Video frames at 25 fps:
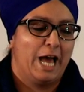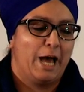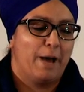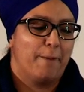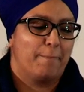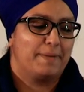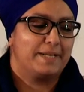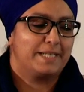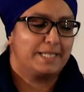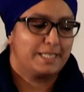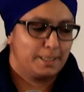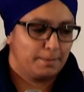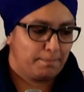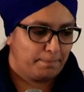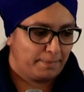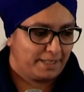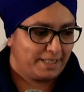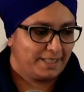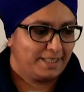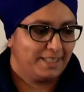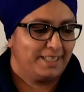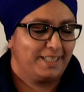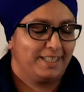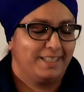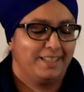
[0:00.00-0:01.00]
But
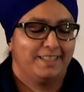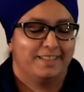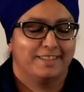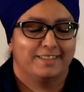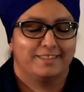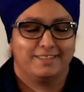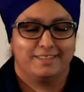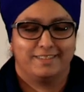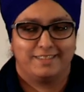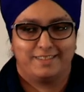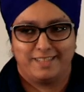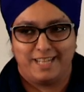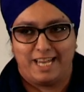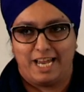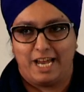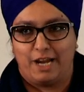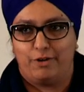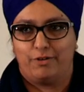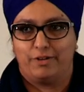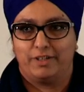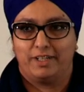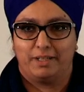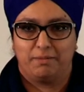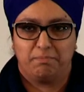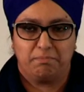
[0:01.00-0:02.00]
typically the
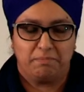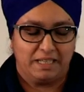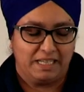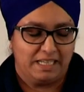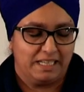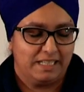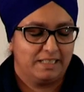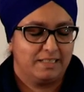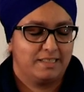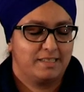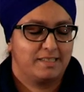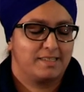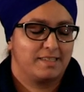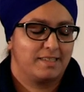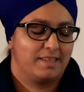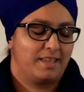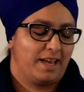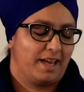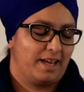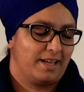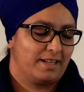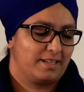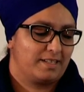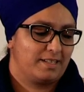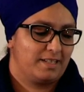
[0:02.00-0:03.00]
dowry means
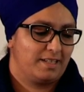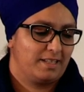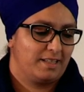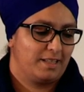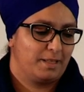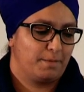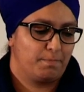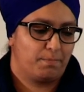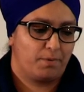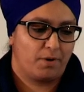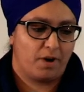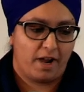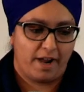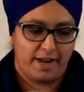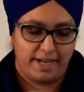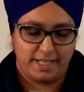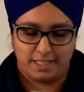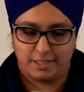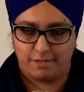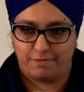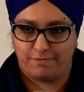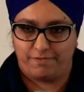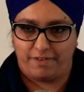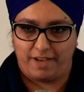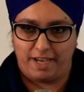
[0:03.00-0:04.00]
that the
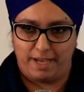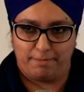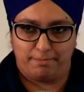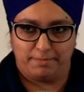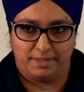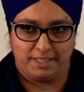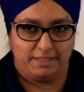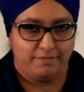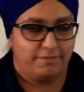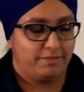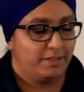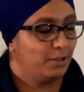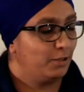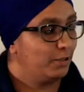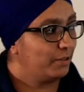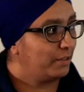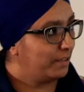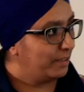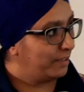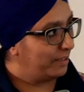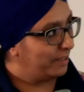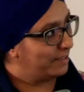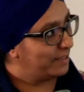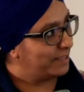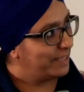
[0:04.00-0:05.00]
bride's family, if you look
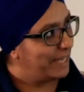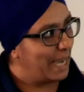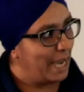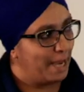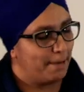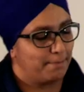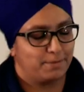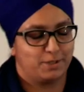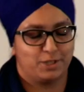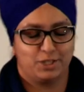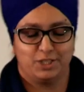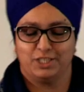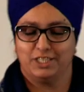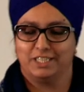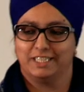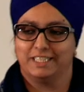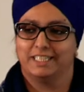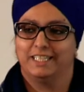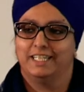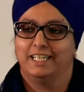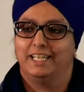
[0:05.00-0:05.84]
at this caption,